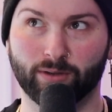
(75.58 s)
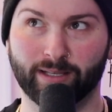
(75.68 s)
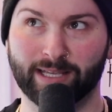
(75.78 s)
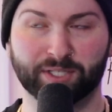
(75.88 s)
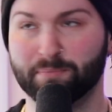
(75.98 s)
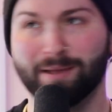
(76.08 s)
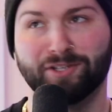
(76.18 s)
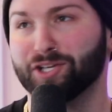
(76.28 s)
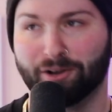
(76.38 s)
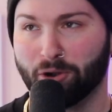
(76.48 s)
he was a
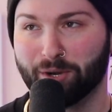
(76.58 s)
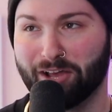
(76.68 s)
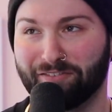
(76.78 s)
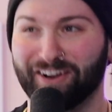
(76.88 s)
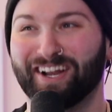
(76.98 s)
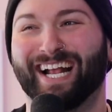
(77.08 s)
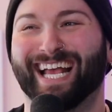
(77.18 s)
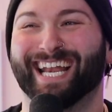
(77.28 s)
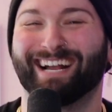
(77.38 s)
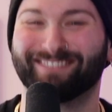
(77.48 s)
midget or whatever.
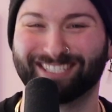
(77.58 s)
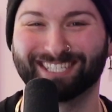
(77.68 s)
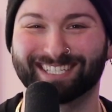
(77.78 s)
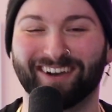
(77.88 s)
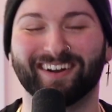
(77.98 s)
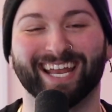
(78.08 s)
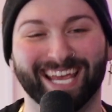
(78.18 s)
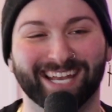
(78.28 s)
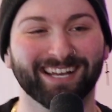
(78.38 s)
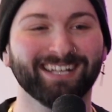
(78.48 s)
I was just going
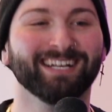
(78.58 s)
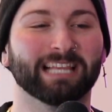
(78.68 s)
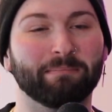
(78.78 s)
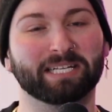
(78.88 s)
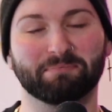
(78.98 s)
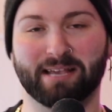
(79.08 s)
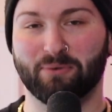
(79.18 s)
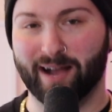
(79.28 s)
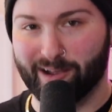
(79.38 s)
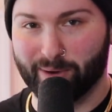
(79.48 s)
in. Let me explain
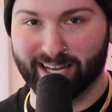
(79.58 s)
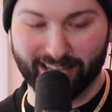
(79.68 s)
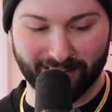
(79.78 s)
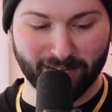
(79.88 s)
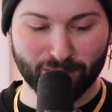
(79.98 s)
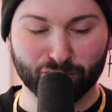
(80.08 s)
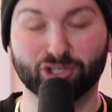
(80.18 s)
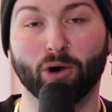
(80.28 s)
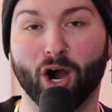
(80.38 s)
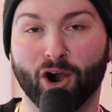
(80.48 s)
why I went in
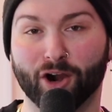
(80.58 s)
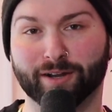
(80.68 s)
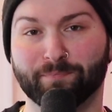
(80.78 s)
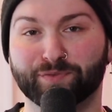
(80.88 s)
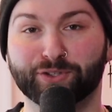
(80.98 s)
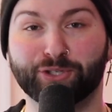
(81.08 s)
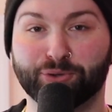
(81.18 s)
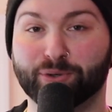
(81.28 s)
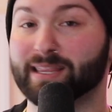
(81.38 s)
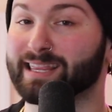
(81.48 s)
so hard
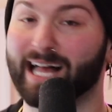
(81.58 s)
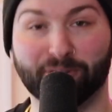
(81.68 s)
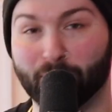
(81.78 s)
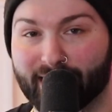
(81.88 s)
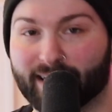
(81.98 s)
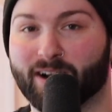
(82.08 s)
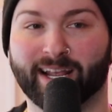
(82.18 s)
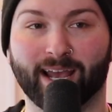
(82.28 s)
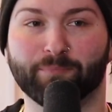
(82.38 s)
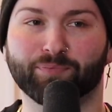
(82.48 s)
to Ludwig,
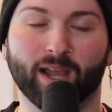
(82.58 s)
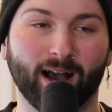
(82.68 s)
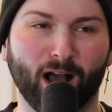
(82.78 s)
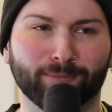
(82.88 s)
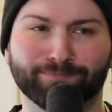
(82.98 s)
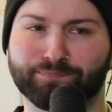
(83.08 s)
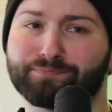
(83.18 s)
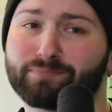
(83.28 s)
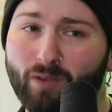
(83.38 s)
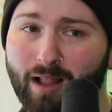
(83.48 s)
okay?
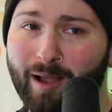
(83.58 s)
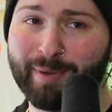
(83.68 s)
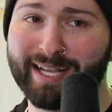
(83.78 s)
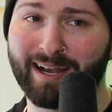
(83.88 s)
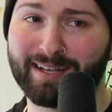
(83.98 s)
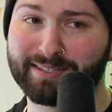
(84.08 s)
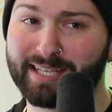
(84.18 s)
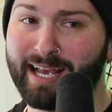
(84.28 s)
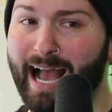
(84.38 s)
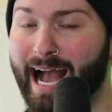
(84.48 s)
Because
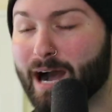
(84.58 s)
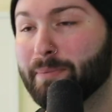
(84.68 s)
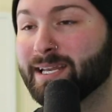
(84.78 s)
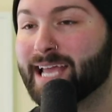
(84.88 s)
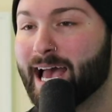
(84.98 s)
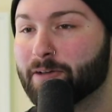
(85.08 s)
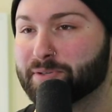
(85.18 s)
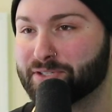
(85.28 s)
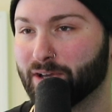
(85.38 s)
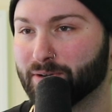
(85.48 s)
how many
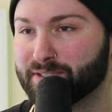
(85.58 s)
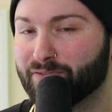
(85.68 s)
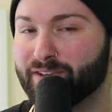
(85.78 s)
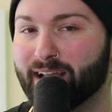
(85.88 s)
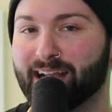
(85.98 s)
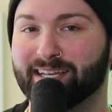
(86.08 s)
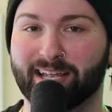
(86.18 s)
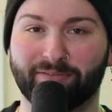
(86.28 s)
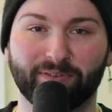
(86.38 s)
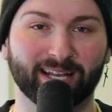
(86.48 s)
episodes of 90
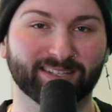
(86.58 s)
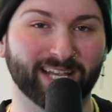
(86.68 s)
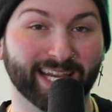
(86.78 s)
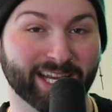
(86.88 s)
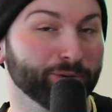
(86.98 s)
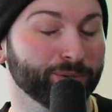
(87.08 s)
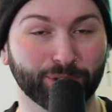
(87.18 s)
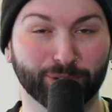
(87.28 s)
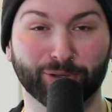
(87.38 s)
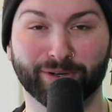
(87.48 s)
Day Fiancé can you
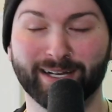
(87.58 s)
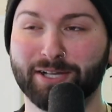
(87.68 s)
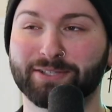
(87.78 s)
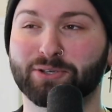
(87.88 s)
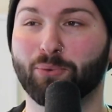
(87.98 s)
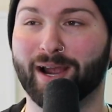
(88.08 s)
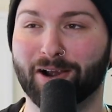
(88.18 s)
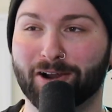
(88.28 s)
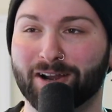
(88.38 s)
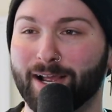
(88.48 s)
do to
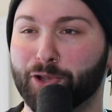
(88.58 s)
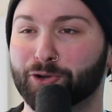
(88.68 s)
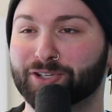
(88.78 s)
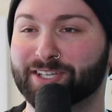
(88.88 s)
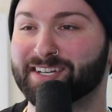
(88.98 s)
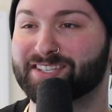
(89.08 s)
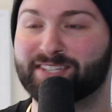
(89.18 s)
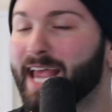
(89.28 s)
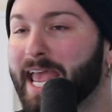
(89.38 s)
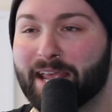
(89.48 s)
where you're just going to
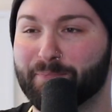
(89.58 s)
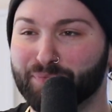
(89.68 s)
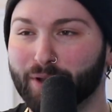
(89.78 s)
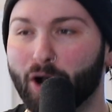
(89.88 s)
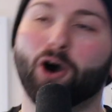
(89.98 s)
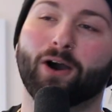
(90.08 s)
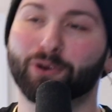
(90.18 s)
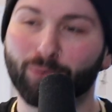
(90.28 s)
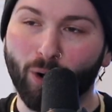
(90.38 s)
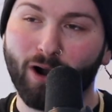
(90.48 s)
say, oh,
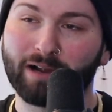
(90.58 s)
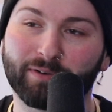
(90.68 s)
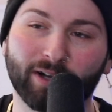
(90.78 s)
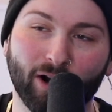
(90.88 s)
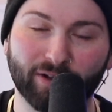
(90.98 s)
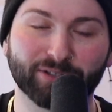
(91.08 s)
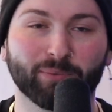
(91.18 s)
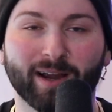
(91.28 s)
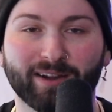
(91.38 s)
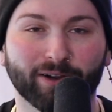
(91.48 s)
you're wrong for going to
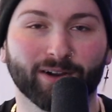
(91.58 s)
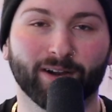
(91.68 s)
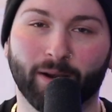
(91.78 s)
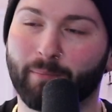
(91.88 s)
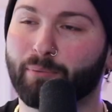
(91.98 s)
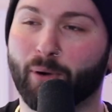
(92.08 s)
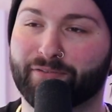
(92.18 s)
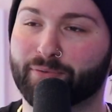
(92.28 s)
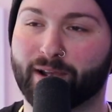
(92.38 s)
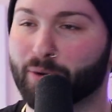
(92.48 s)
where your
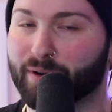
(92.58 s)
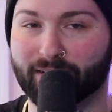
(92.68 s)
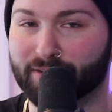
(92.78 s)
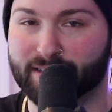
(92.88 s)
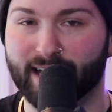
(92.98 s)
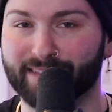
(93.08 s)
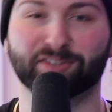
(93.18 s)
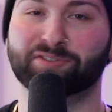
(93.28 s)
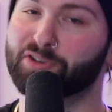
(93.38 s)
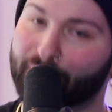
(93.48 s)
boyfriend or whatever is at.
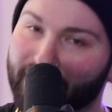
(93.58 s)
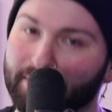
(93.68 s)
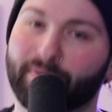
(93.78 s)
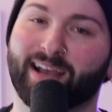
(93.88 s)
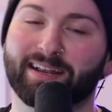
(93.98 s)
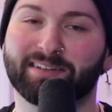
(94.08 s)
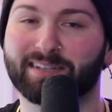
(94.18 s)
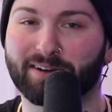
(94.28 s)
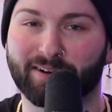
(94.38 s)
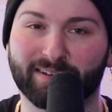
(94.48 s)
That's stupid. That's a bad
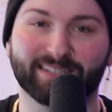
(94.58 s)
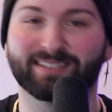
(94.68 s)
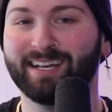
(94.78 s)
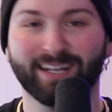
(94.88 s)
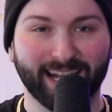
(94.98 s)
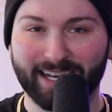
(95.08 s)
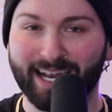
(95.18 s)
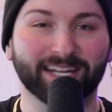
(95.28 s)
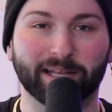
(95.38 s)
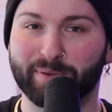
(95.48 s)
idea, girl. And it
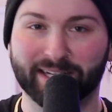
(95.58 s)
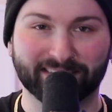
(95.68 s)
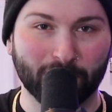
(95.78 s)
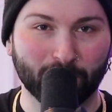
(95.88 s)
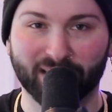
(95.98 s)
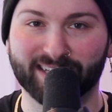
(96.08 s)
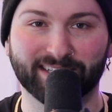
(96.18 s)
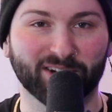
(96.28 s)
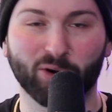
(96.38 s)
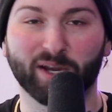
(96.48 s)
ended up being a terrible
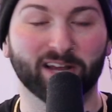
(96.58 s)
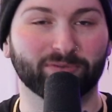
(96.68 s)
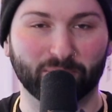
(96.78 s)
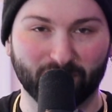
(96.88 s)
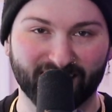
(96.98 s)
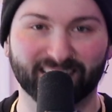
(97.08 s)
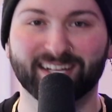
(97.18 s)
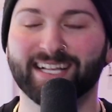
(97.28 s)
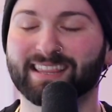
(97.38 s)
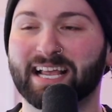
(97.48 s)
idea or whatever, right?
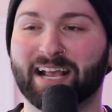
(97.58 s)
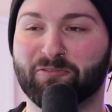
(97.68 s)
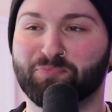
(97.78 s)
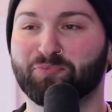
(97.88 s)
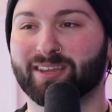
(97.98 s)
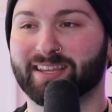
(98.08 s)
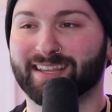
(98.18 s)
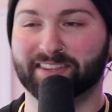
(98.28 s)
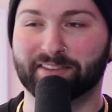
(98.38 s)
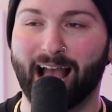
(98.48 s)
Like,
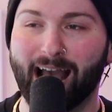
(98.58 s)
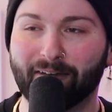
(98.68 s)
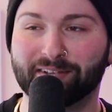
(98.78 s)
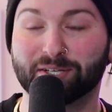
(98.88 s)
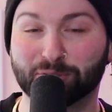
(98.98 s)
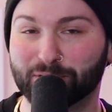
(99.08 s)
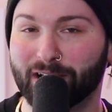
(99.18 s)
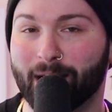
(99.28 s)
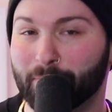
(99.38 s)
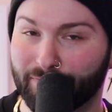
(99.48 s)
obviously,
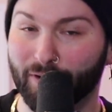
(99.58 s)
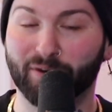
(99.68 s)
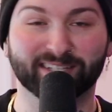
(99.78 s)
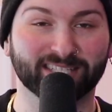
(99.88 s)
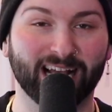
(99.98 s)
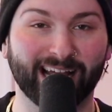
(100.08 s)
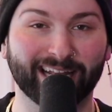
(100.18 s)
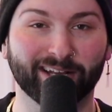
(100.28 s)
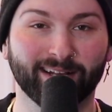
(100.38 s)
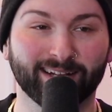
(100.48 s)
I'm going to focus
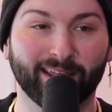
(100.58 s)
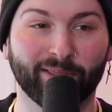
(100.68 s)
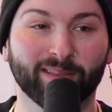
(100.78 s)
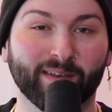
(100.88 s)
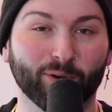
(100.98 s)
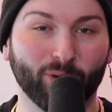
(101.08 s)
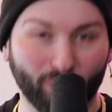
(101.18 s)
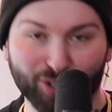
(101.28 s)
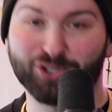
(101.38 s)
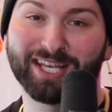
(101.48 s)
on the little
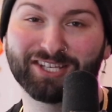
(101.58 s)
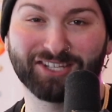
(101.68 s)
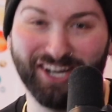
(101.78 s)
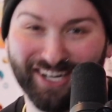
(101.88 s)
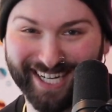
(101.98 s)
court jester.